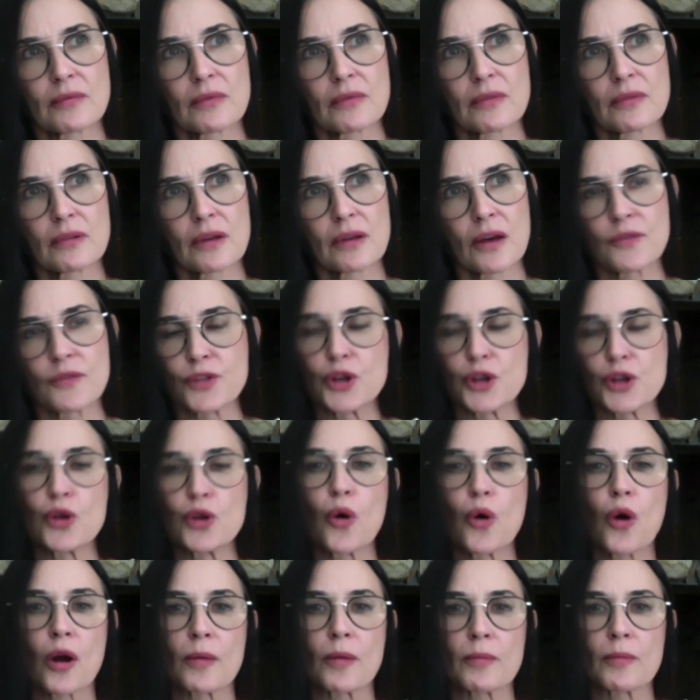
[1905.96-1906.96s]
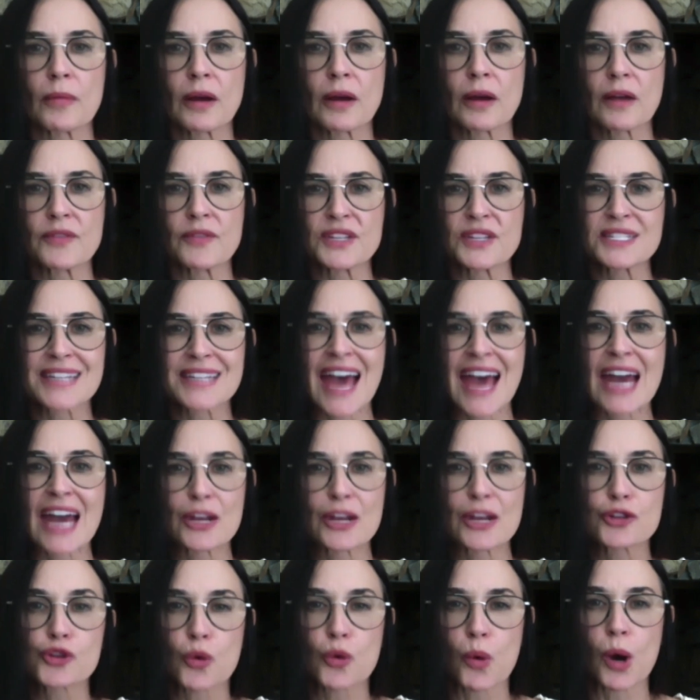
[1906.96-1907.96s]
norm, of the
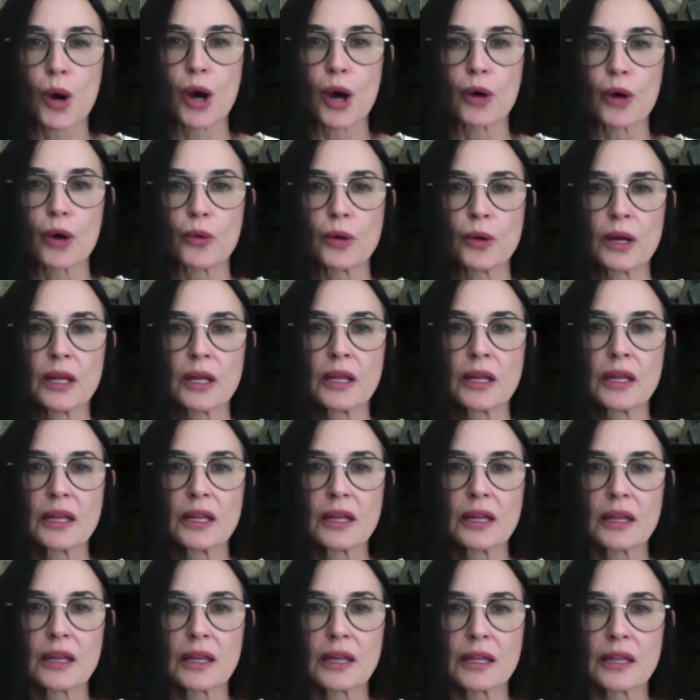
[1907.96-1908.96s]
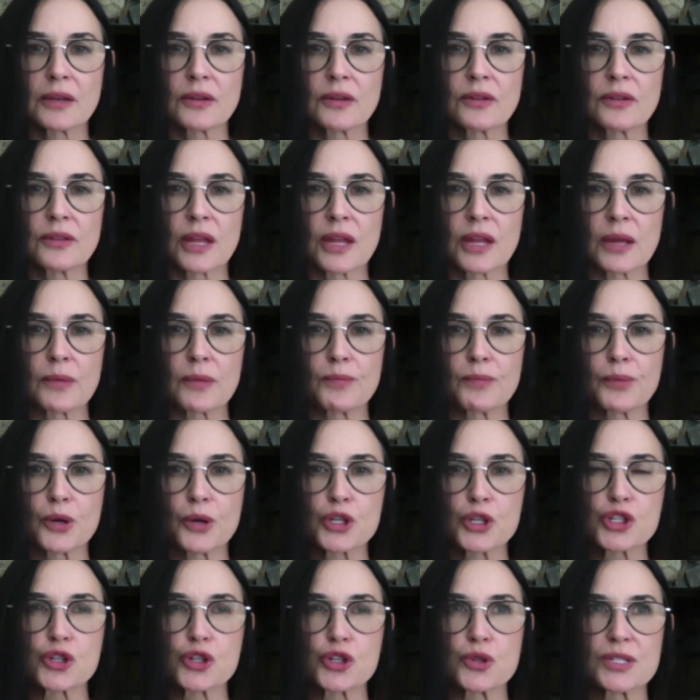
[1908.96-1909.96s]
status quo. They
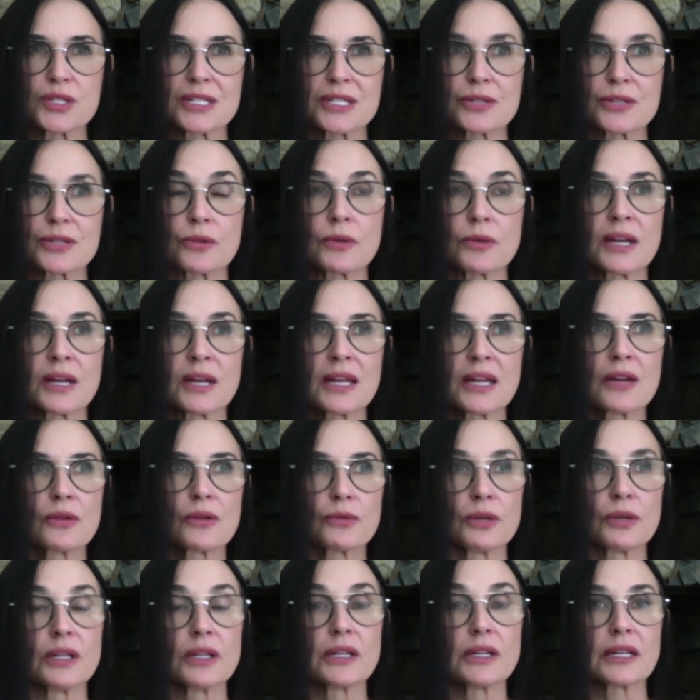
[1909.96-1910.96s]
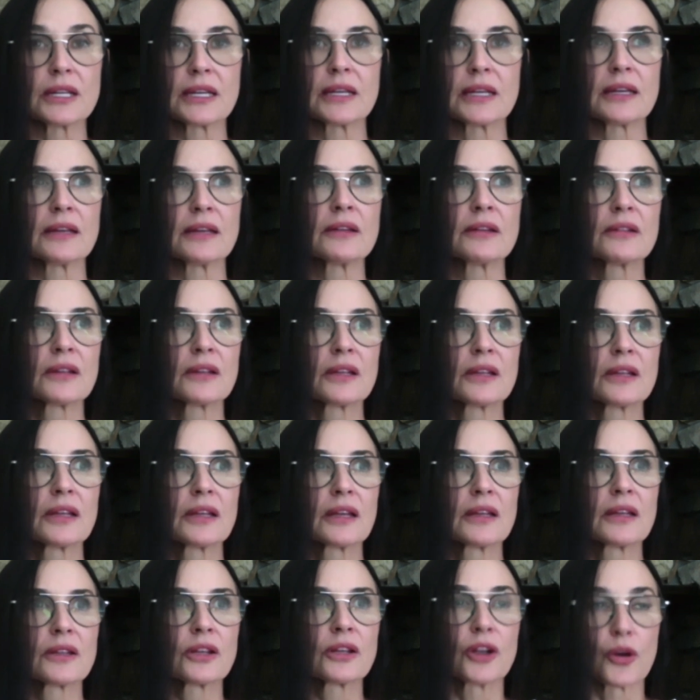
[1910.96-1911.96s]
push you to really,
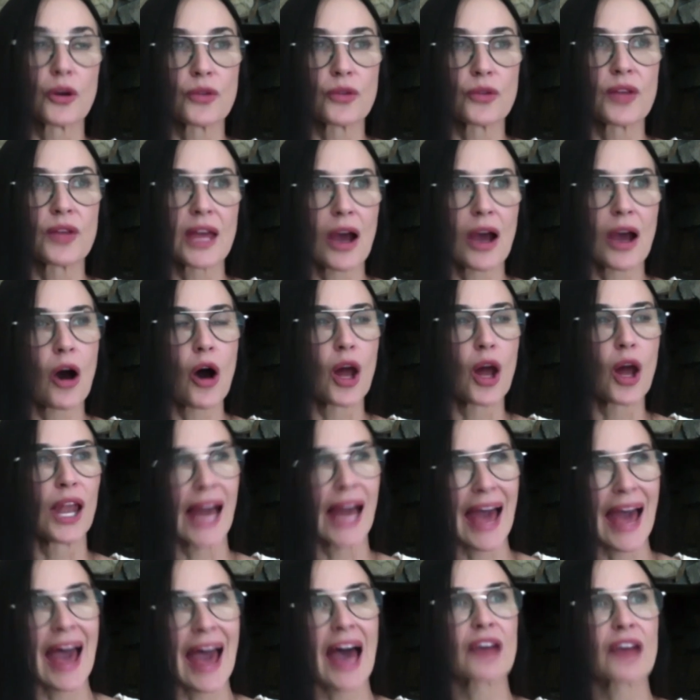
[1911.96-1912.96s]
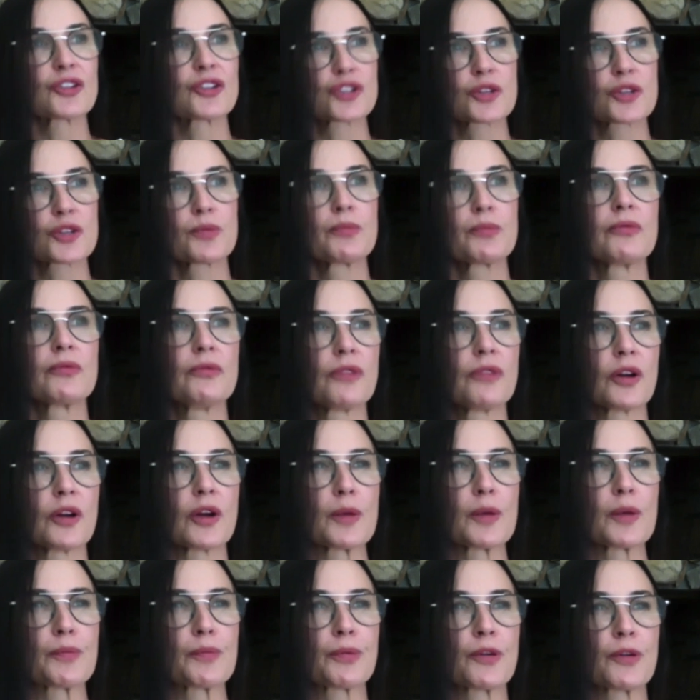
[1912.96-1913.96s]
they all ask very
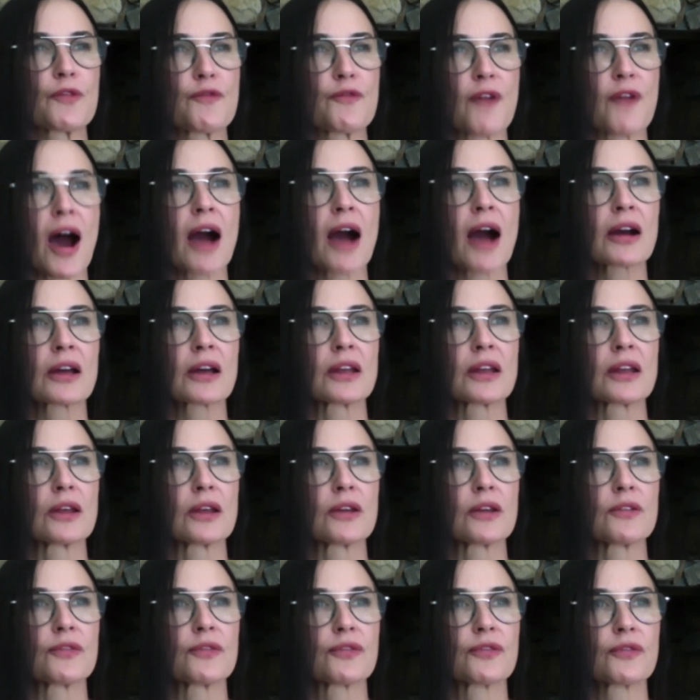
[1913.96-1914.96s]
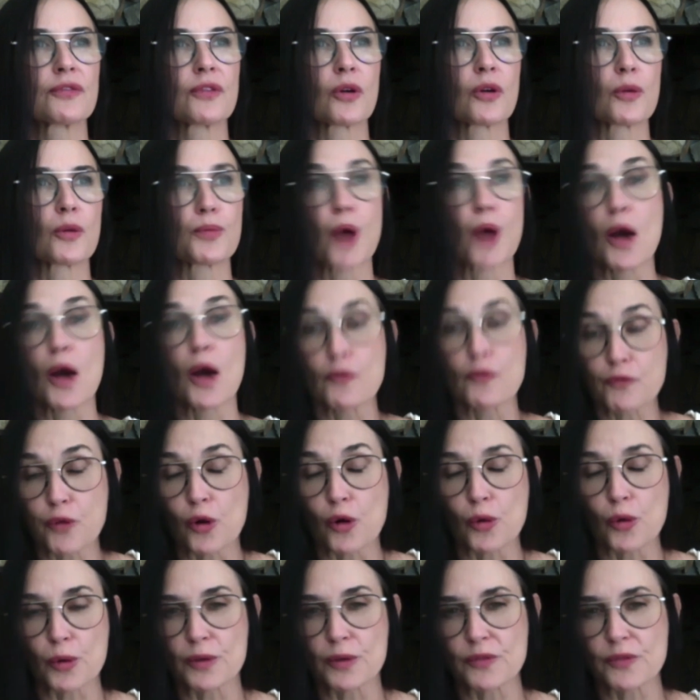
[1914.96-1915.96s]
provocative or brought
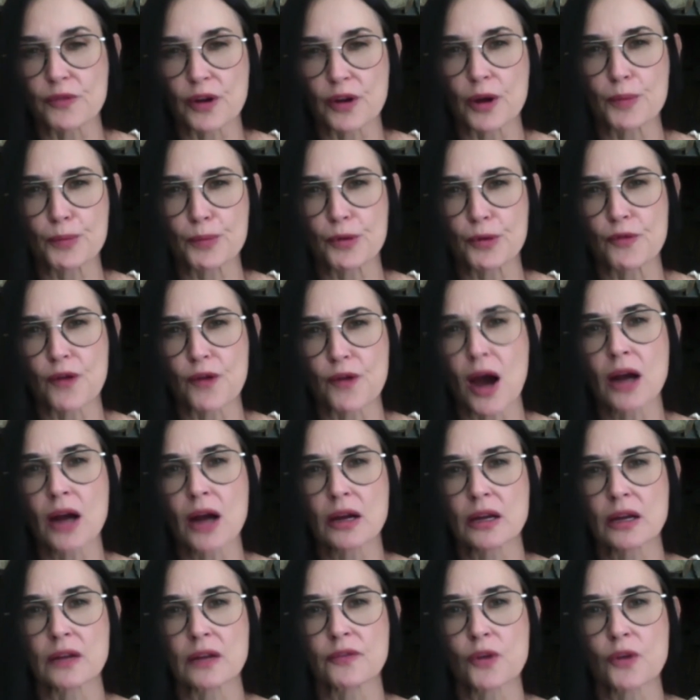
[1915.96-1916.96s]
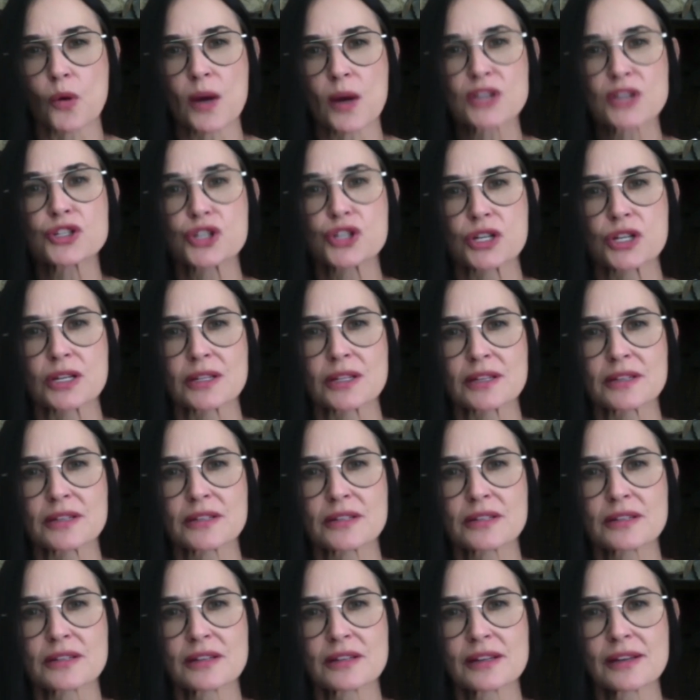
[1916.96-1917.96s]
forward very provocative
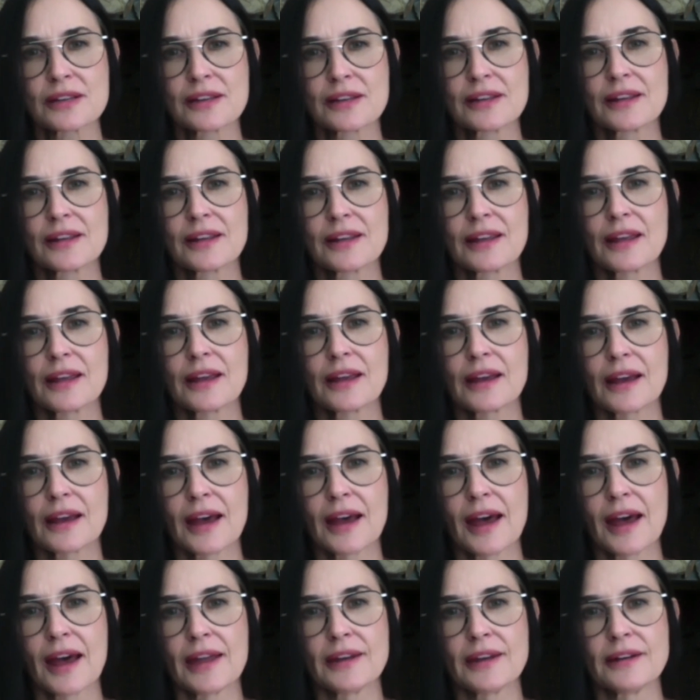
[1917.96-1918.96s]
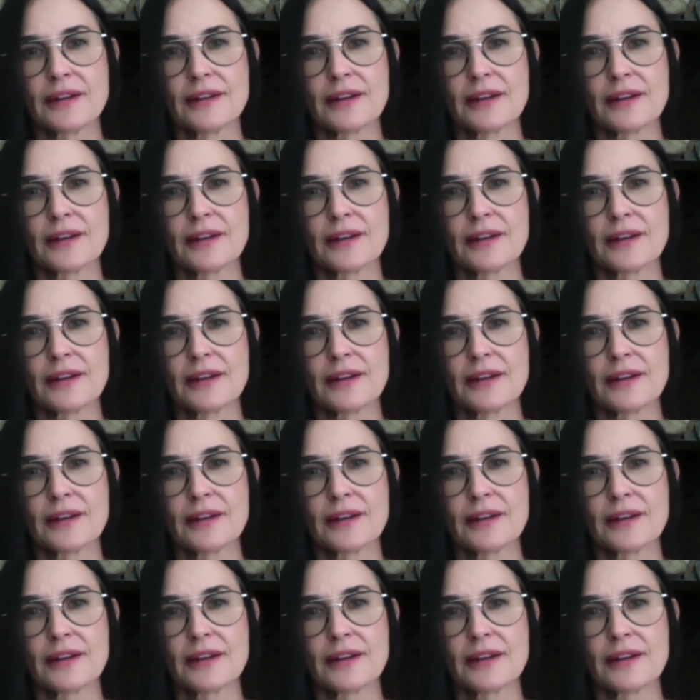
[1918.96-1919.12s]
questions. And